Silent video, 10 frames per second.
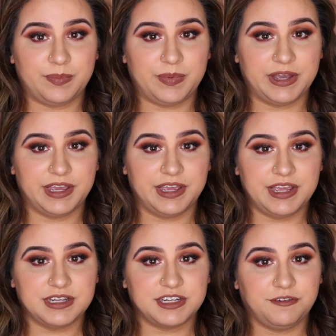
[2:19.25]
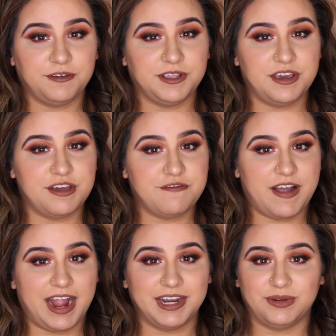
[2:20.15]
but definitely if
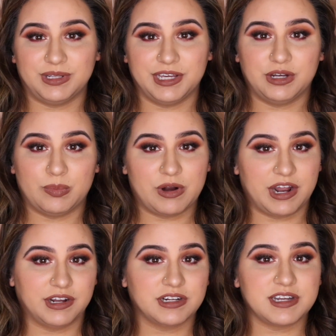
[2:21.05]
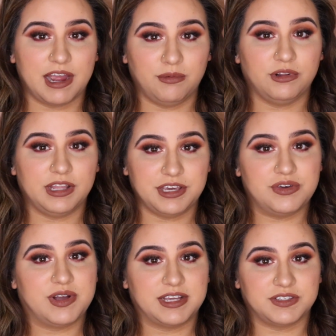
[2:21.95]
I don't like a product, I will let
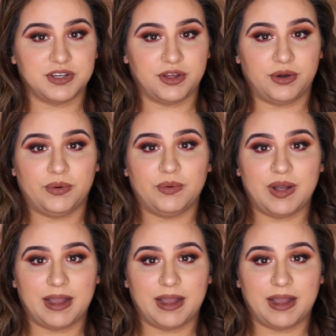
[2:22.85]
you guys know.